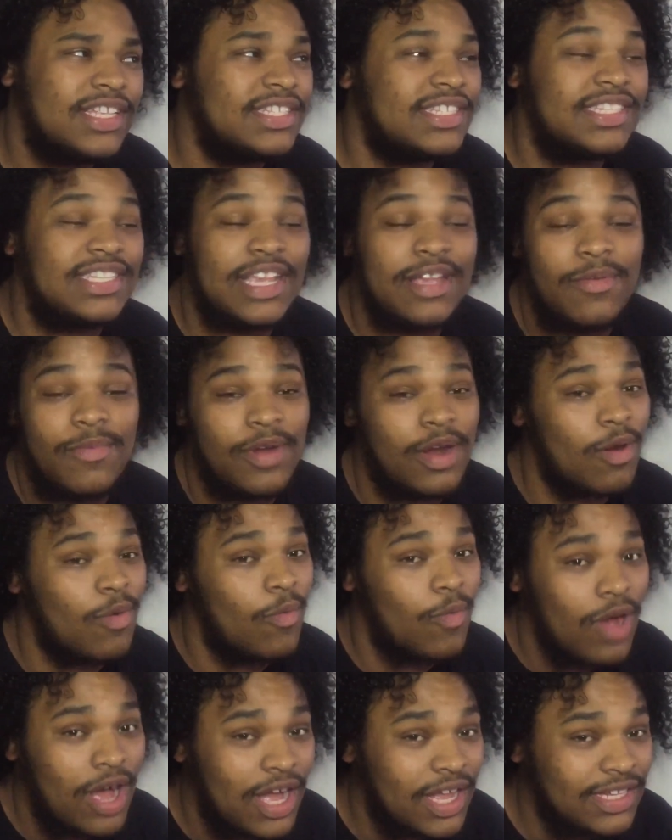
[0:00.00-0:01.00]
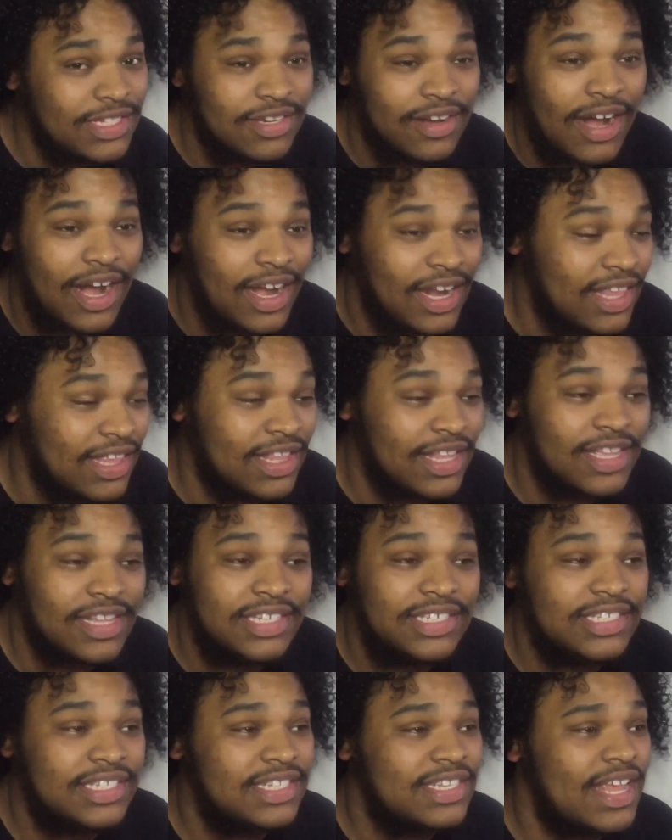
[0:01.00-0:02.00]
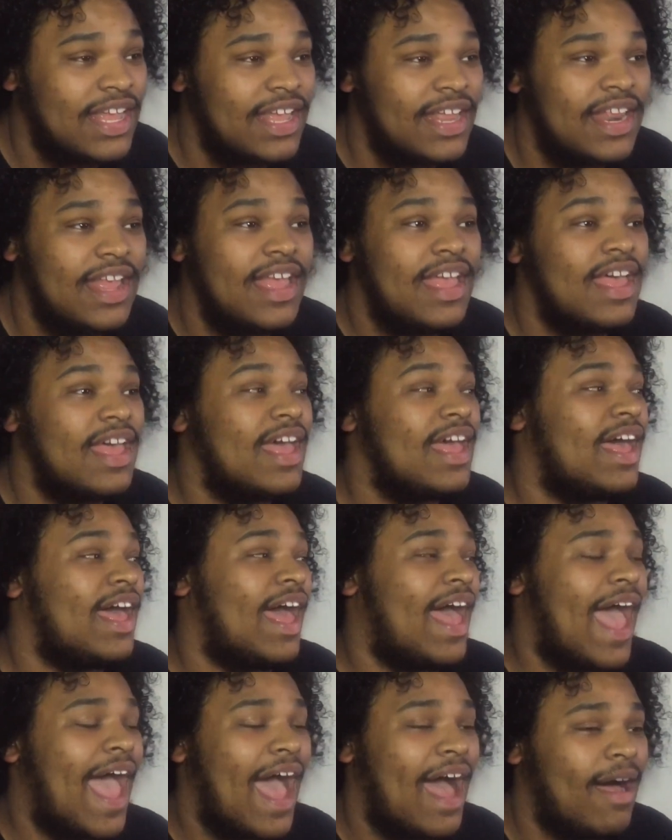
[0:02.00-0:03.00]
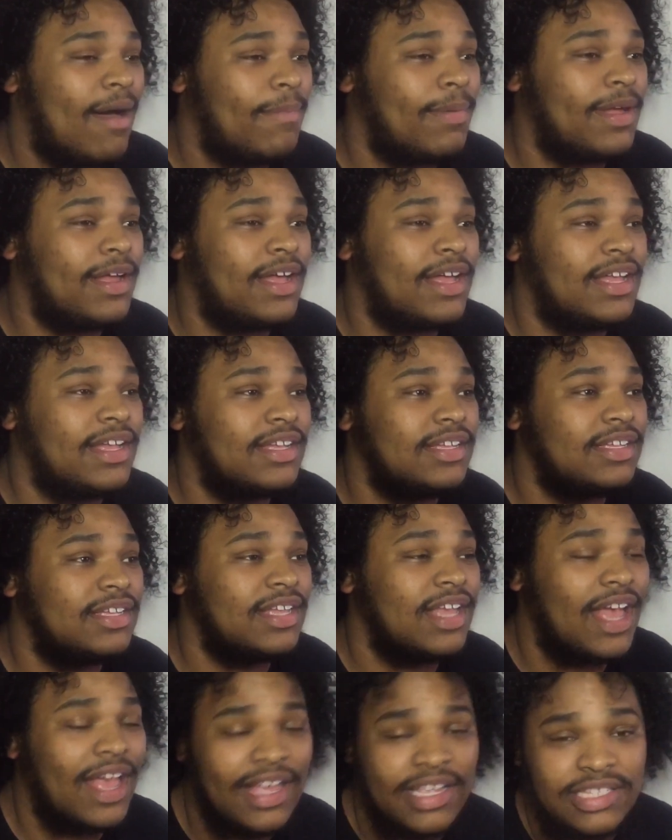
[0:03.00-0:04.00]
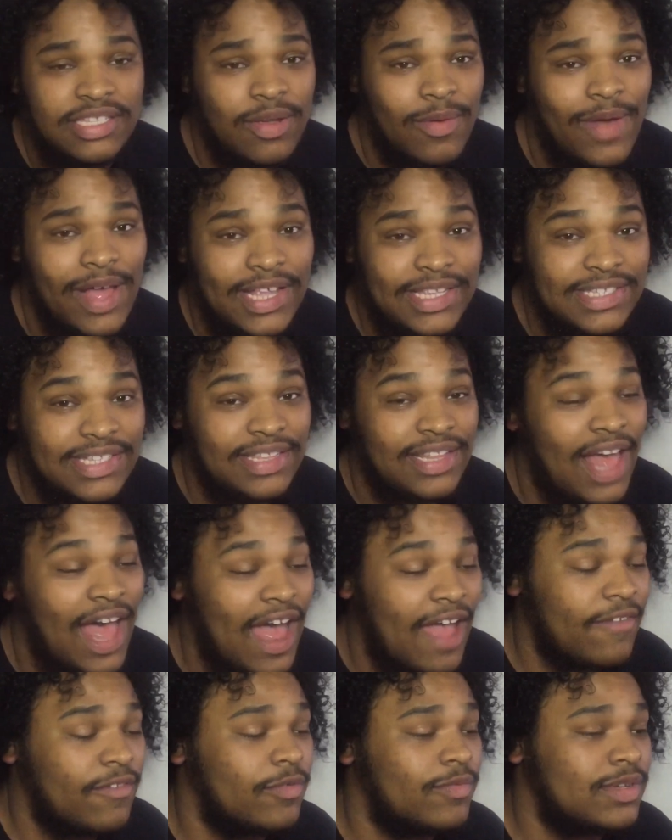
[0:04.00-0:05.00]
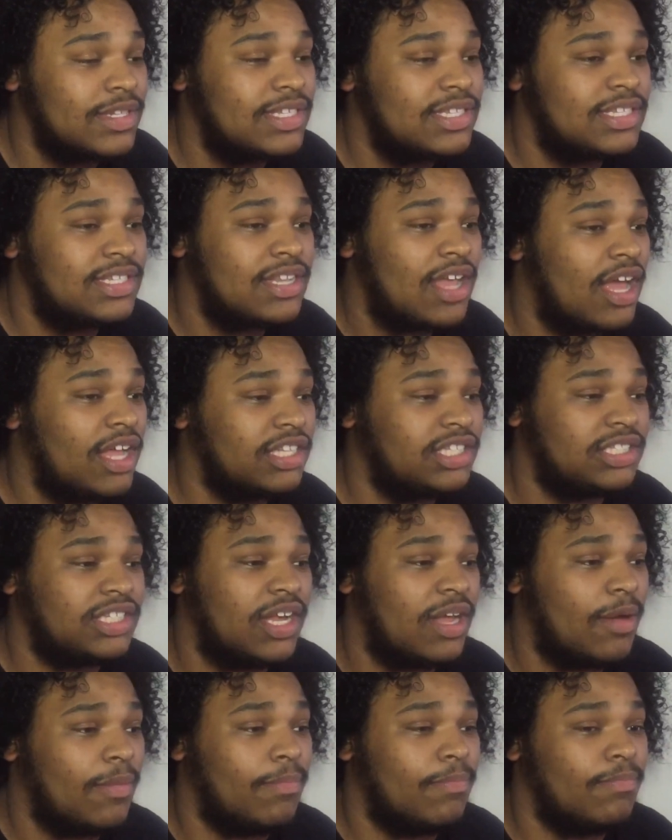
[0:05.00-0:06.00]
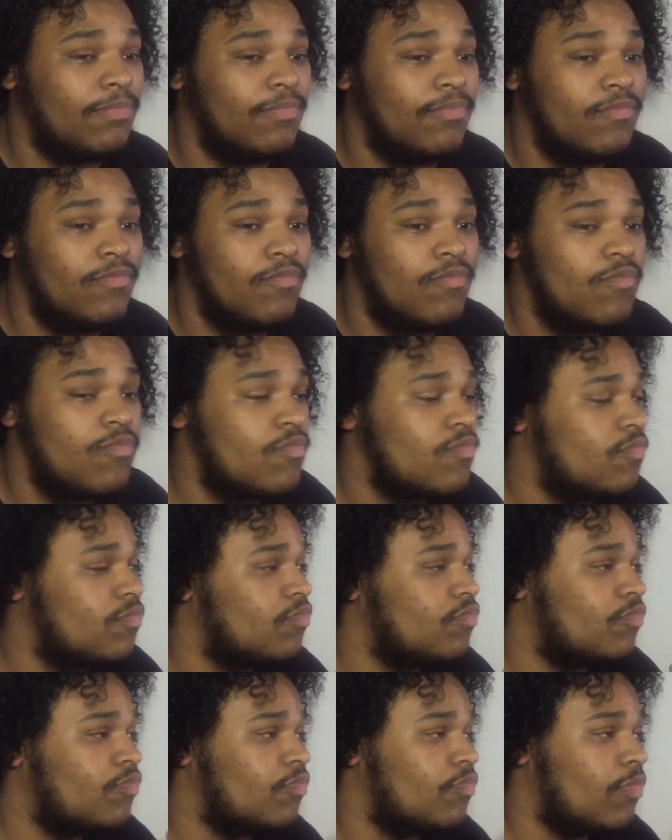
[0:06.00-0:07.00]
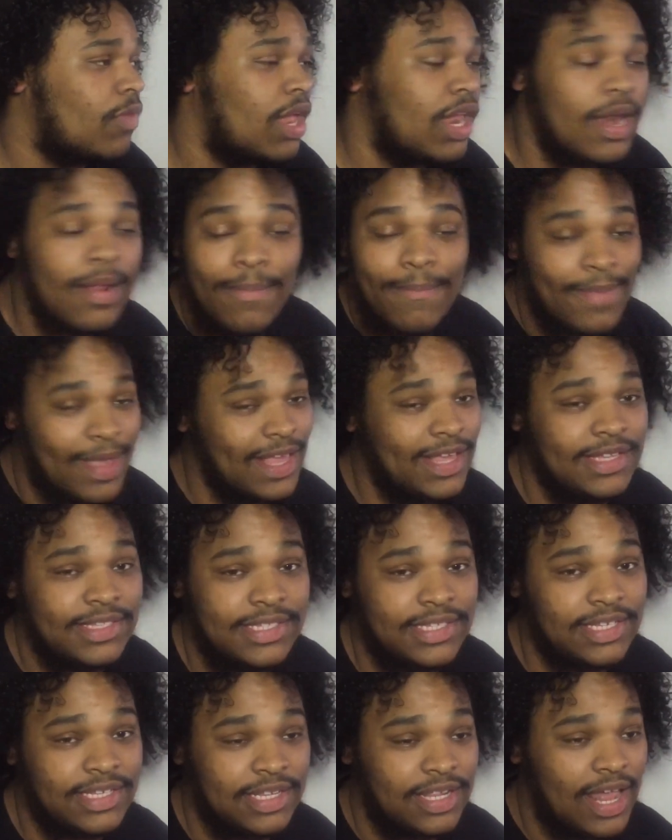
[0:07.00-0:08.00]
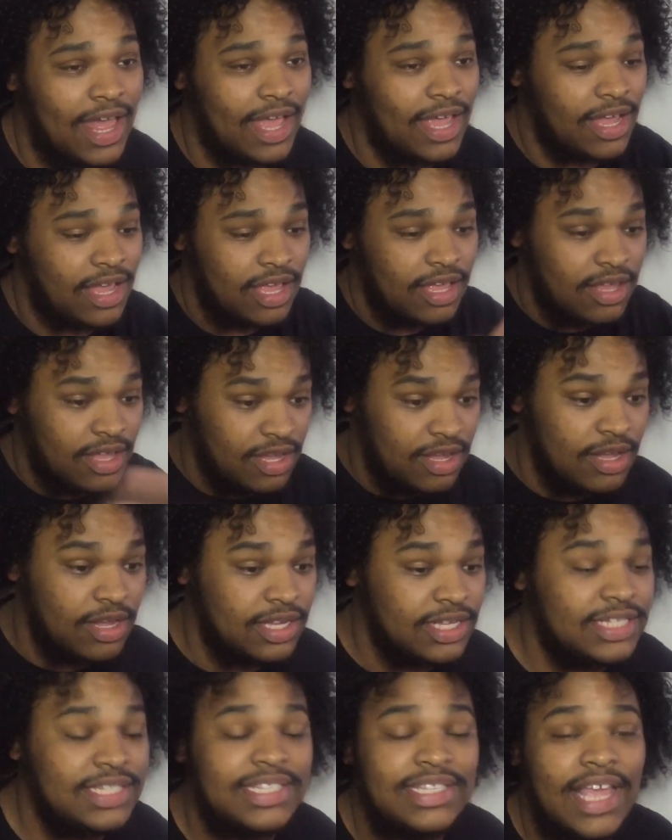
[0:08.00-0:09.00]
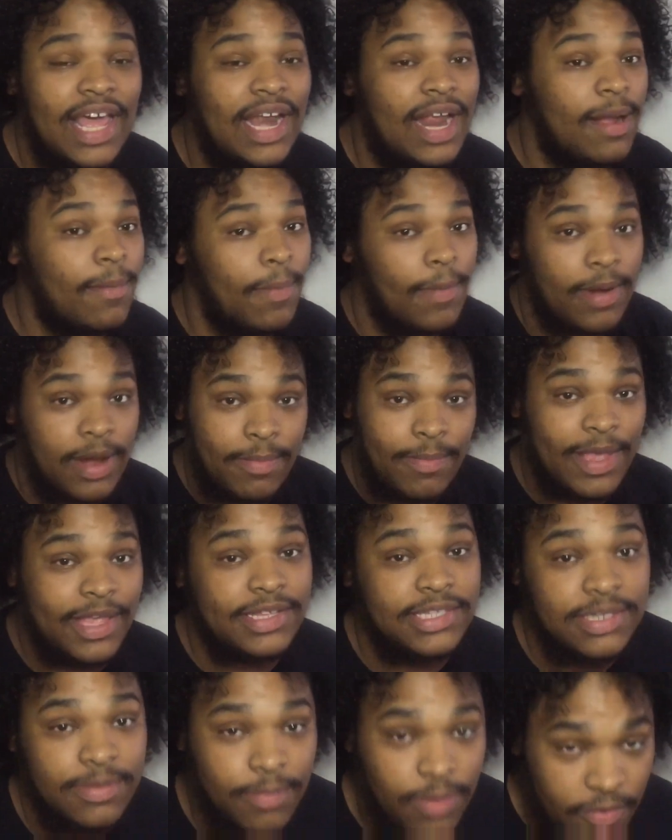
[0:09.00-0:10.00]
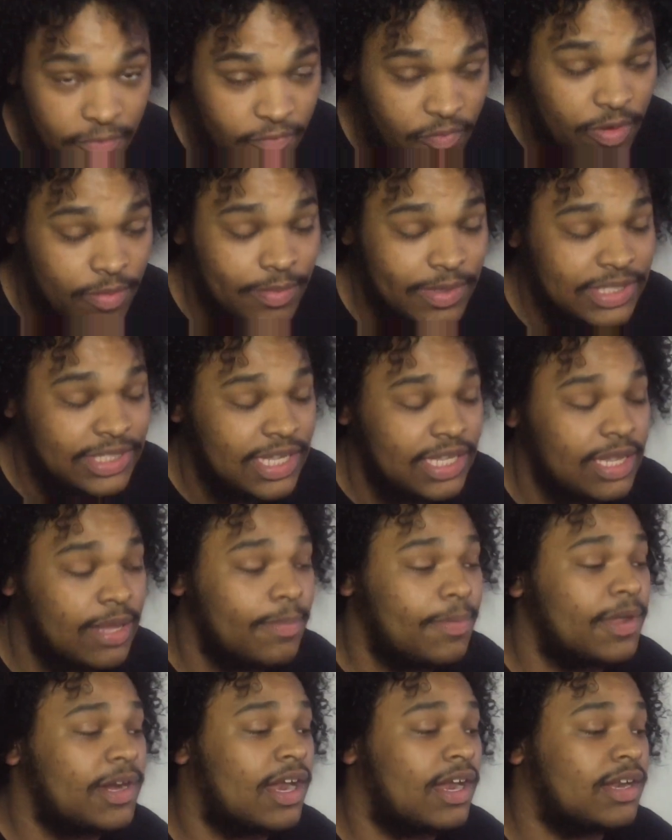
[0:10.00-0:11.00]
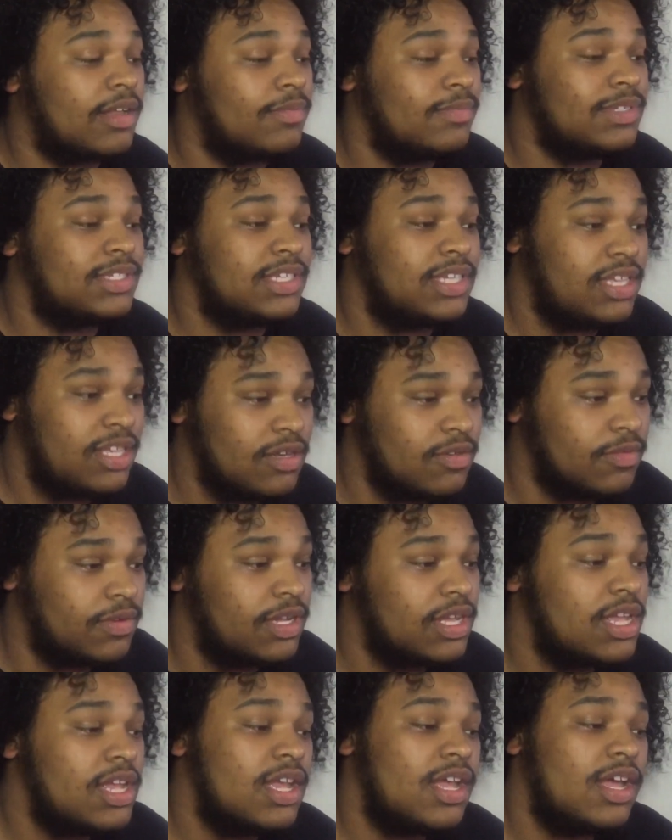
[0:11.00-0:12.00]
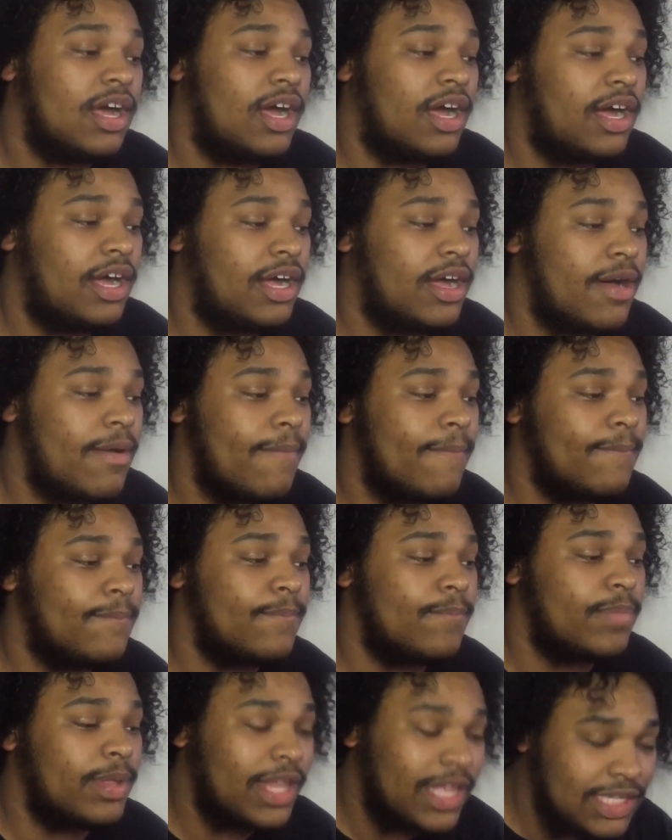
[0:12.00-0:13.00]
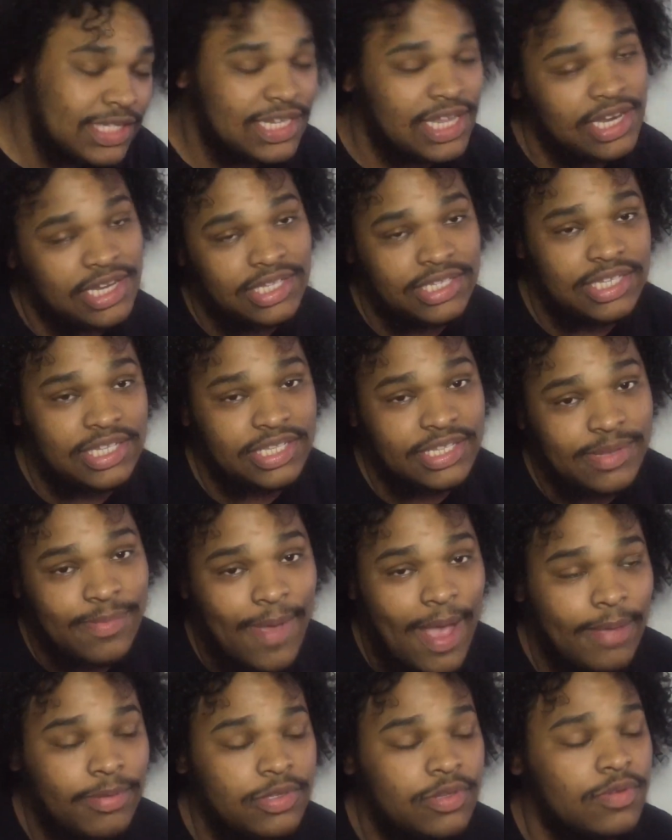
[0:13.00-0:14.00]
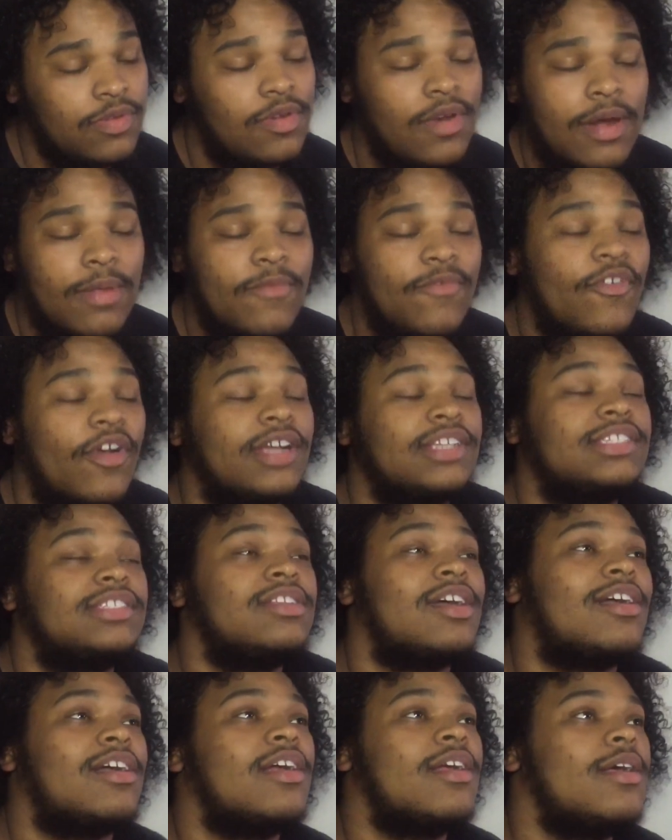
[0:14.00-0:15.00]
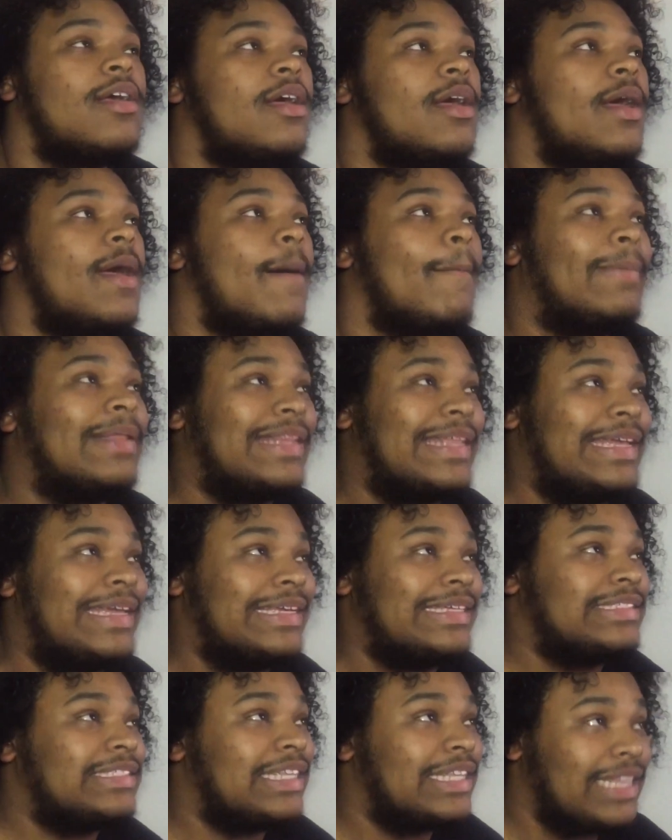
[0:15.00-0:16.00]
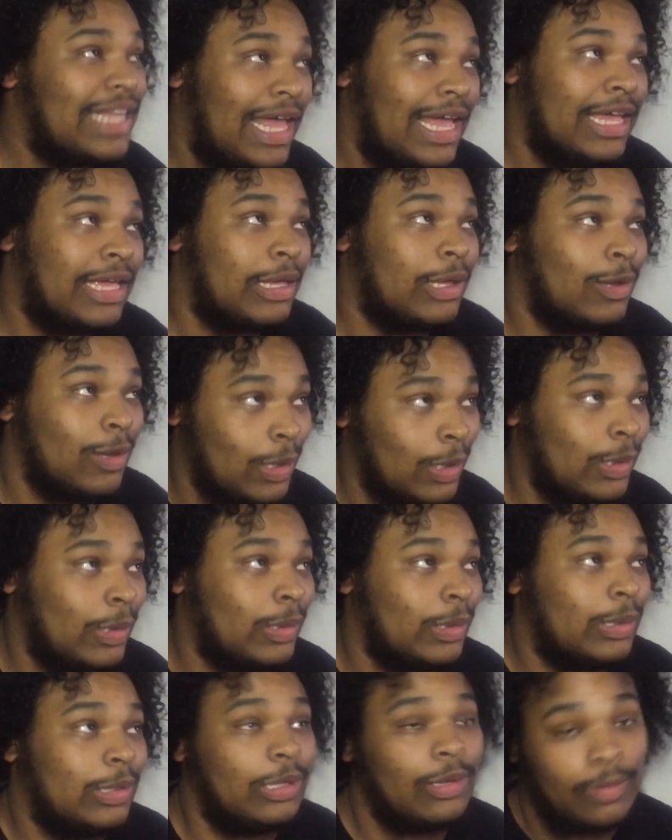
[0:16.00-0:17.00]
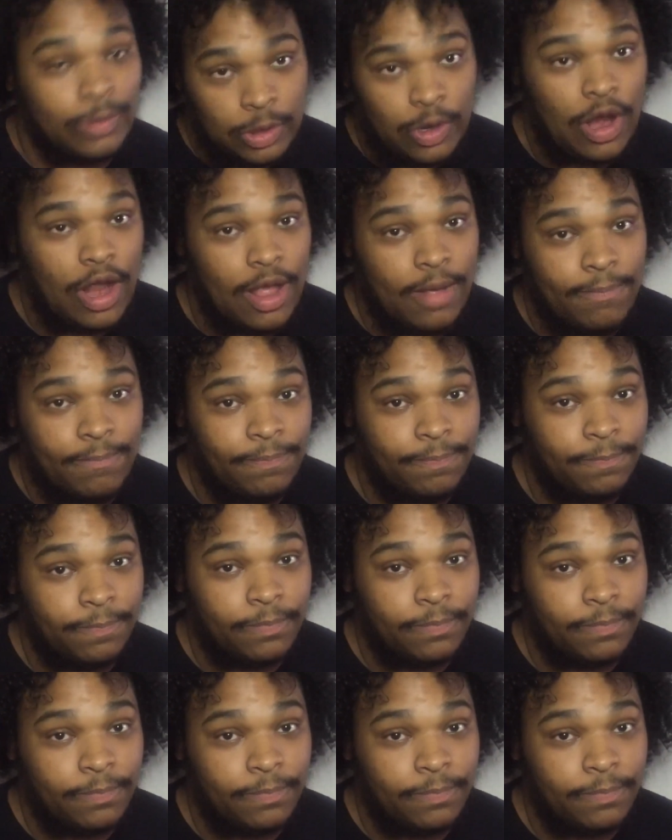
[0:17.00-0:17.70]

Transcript: didn't say where it was or anything. It just said Abba SOS Live. It was such an amazing, like, setup, an amazing performance that they put on. It was cute. But let's get into this. I'm absolutely ready. Before I start, please like and subscribe.